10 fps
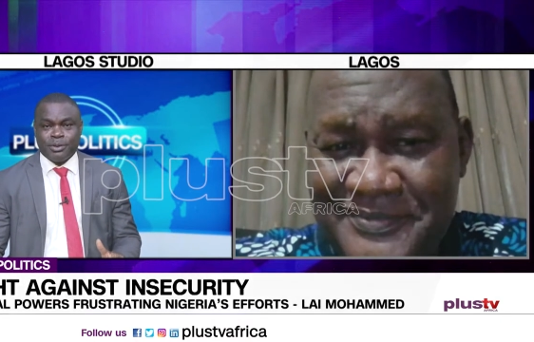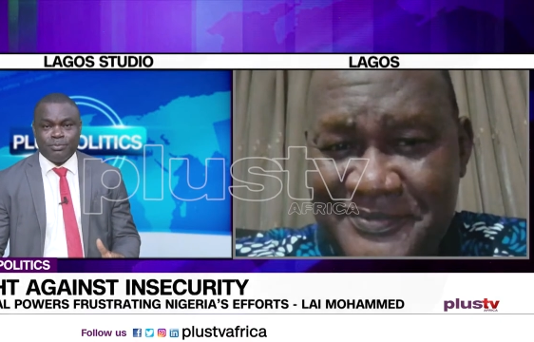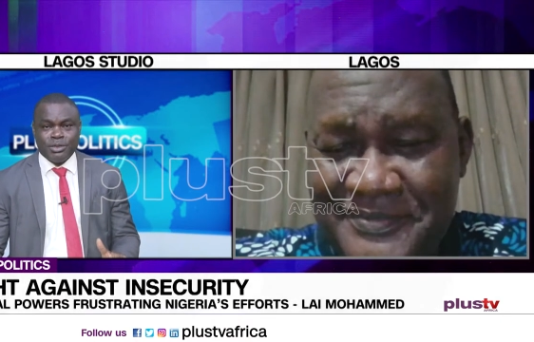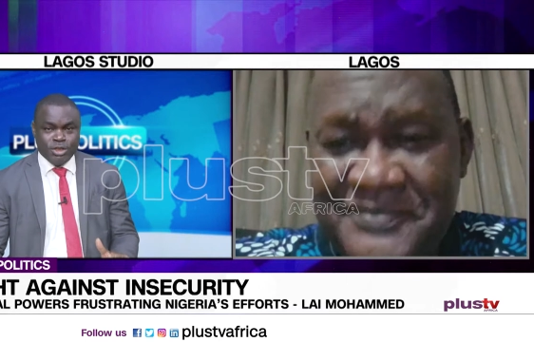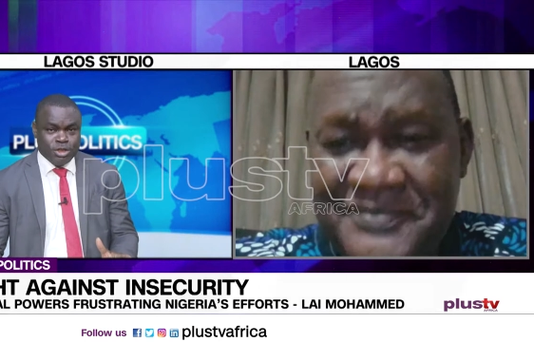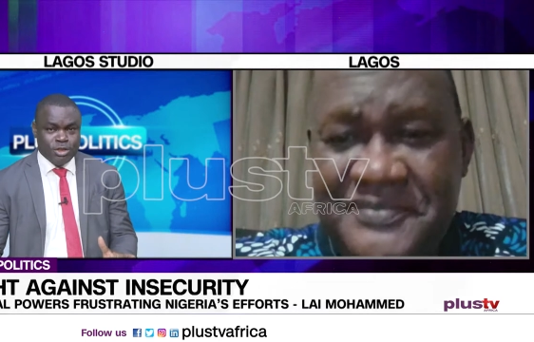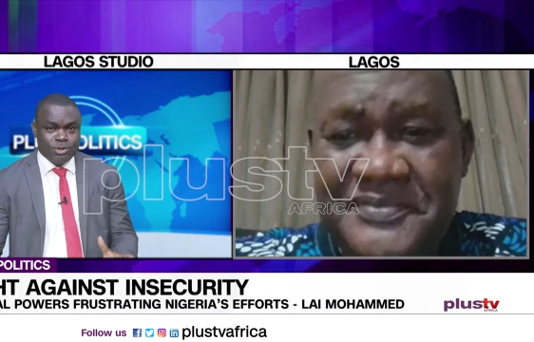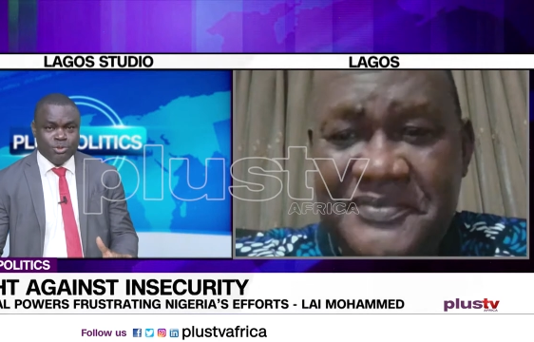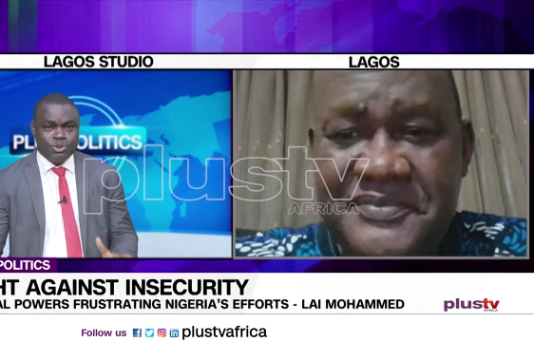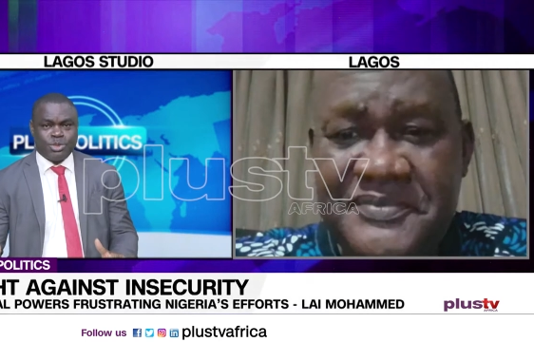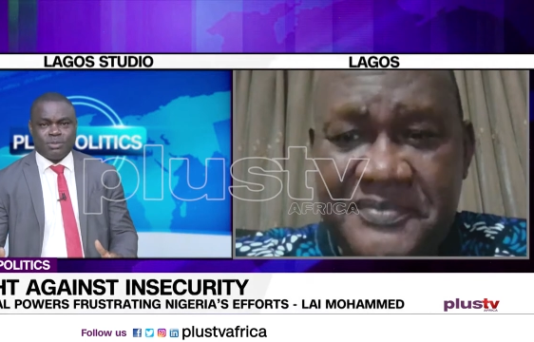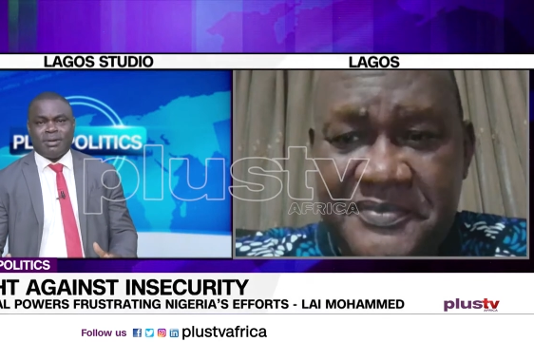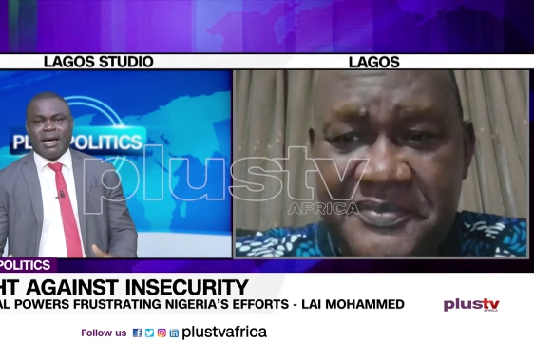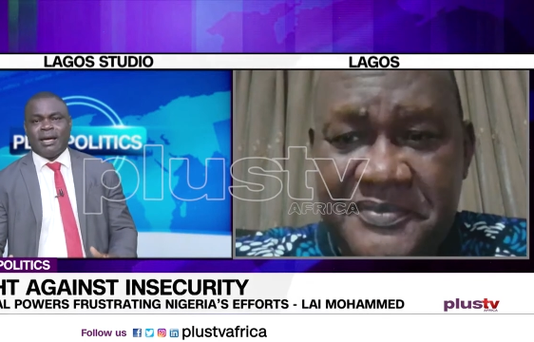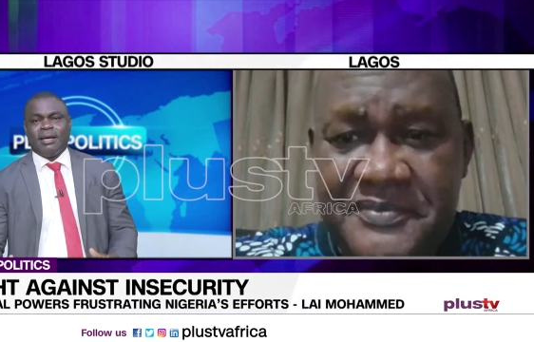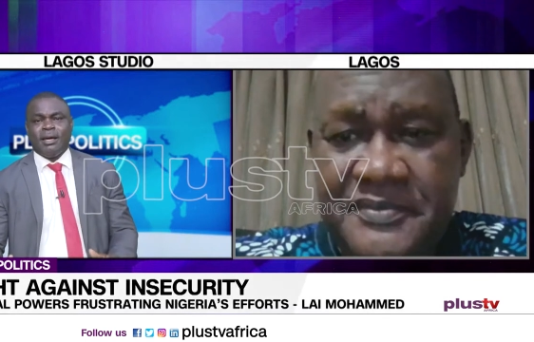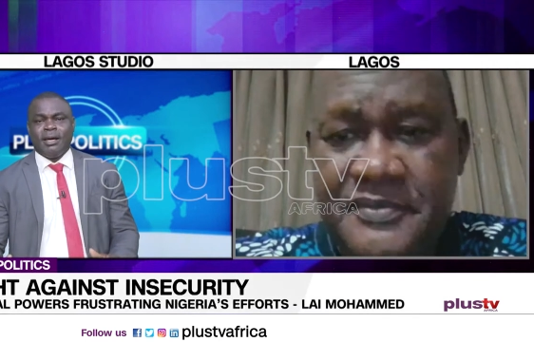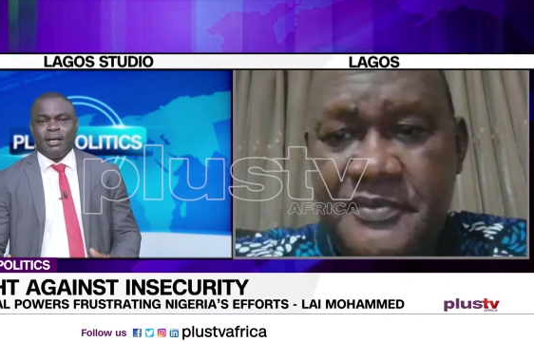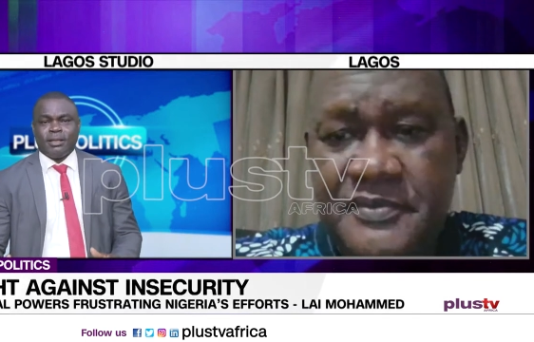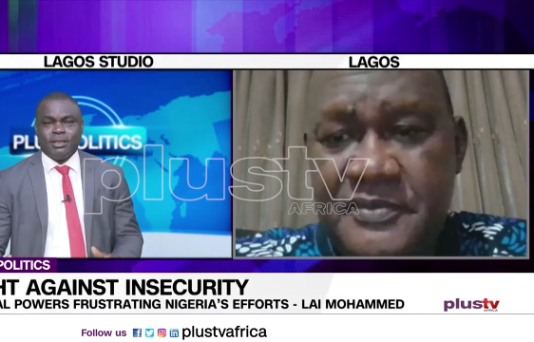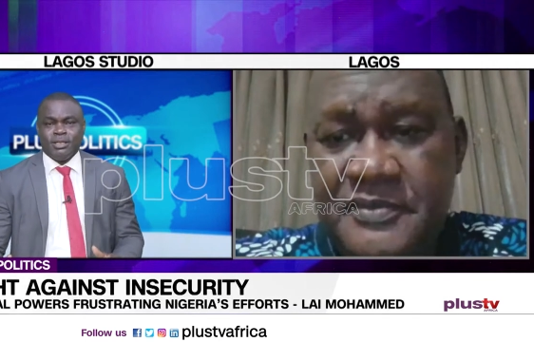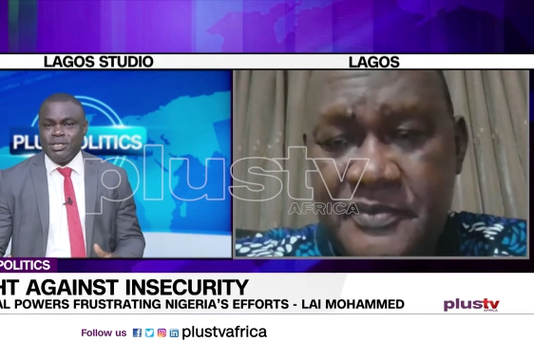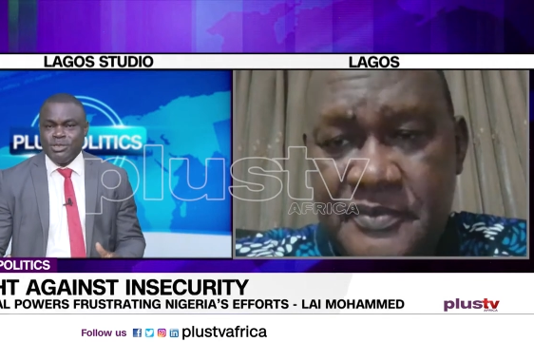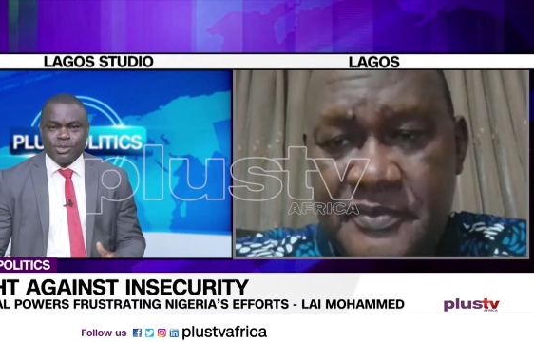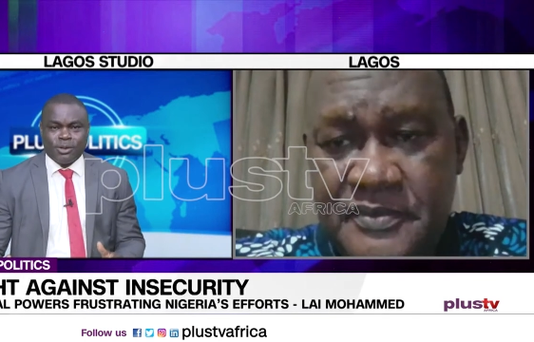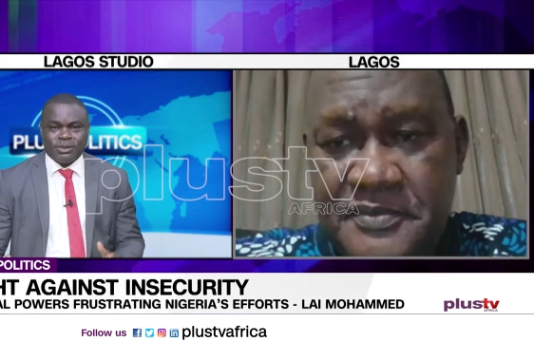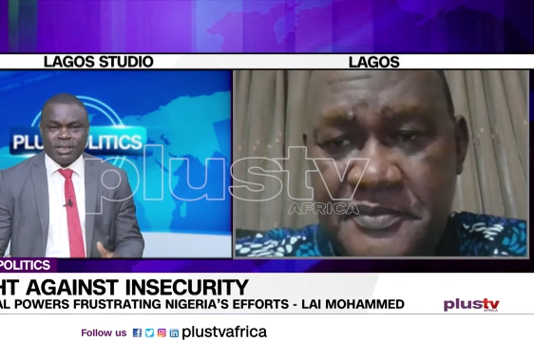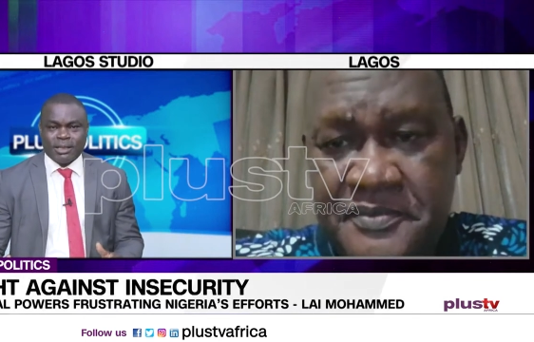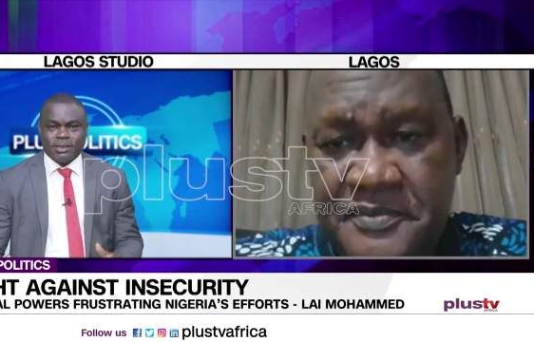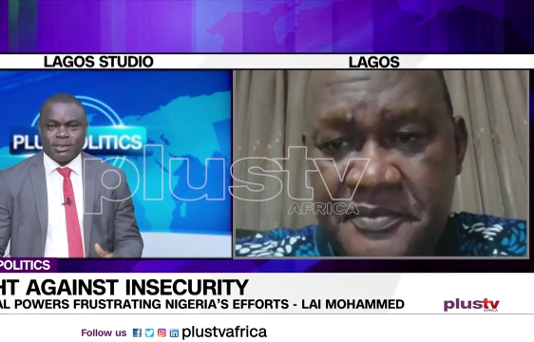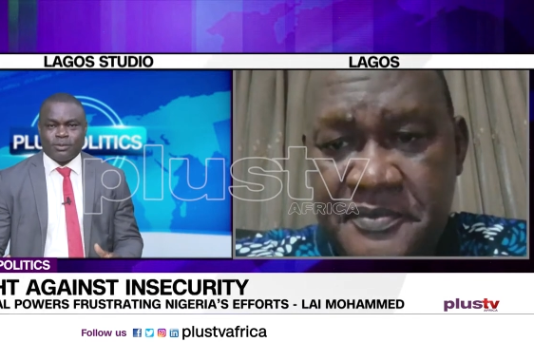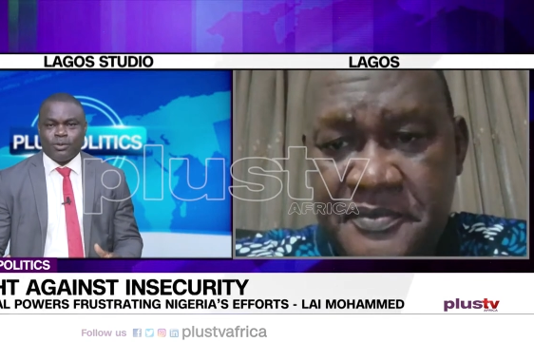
Speaker 1: being used by the insurgents,